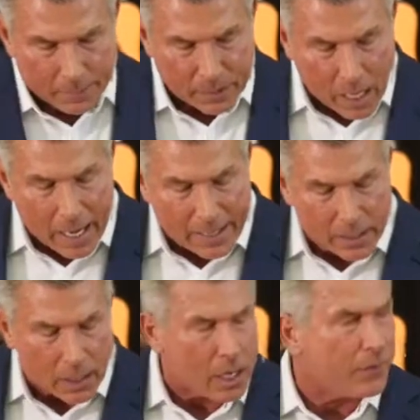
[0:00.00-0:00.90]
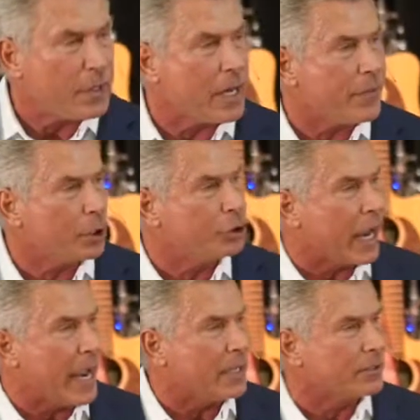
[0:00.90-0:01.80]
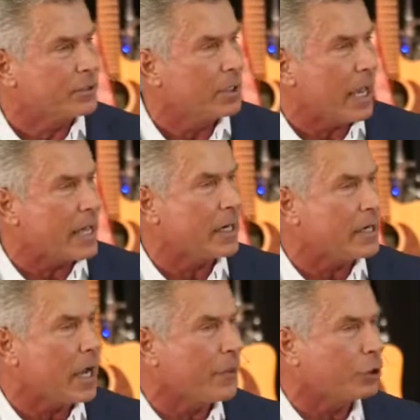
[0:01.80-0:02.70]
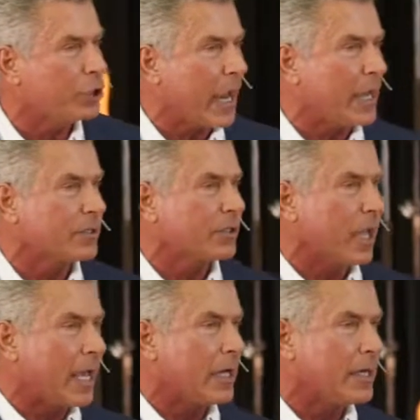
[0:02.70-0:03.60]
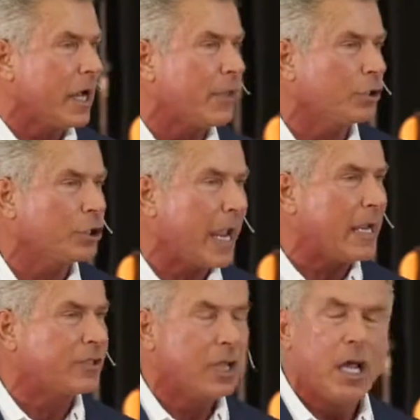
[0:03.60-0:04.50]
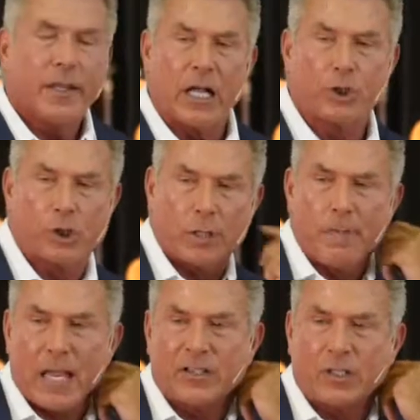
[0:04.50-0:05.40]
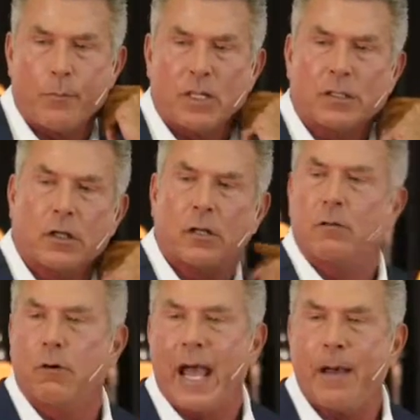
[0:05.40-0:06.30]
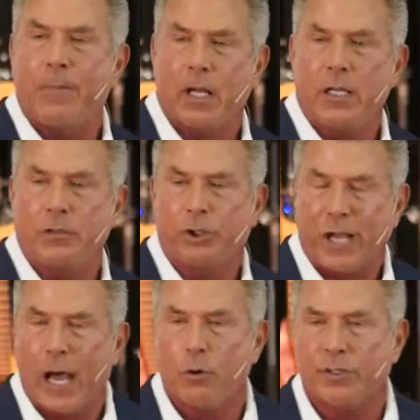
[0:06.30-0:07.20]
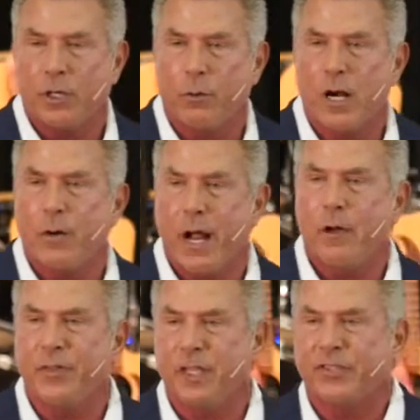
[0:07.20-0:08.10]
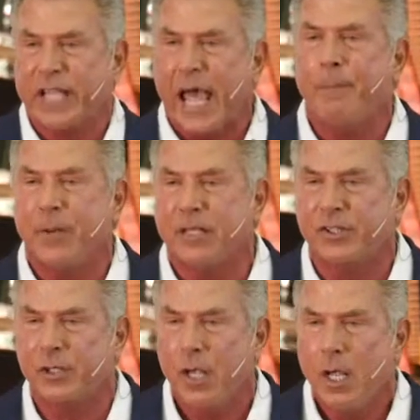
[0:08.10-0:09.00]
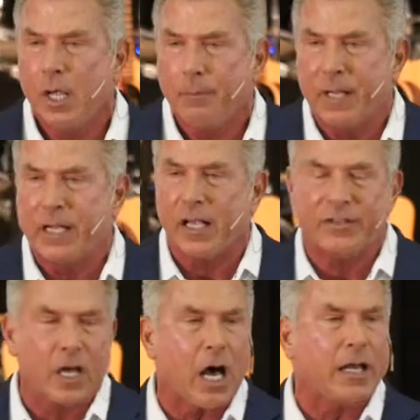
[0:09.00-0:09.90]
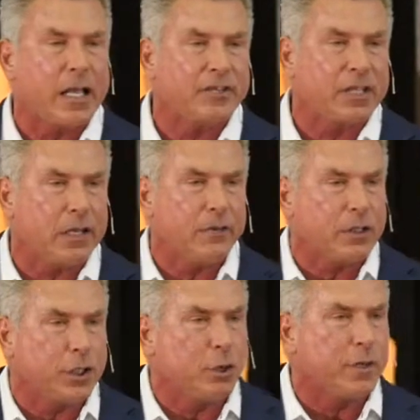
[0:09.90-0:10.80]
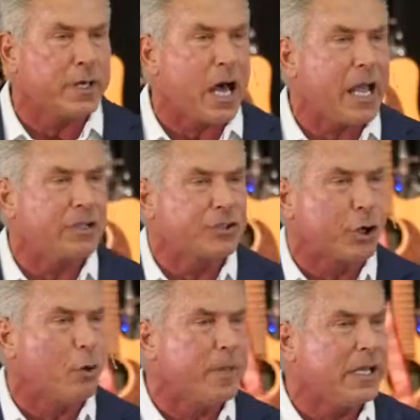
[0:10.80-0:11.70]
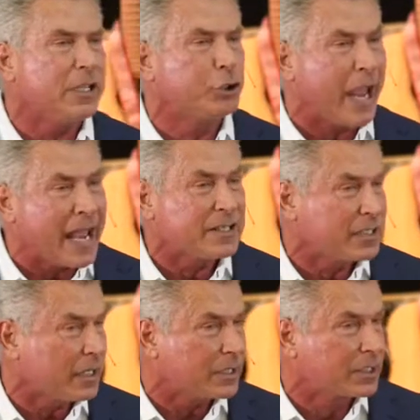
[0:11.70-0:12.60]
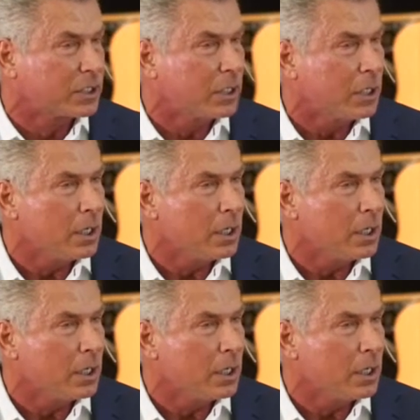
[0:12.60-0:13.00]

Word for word: God of another chance and another chance and another chance. That should make someone grab and shout and run around this campus because God has given you and I so many chances.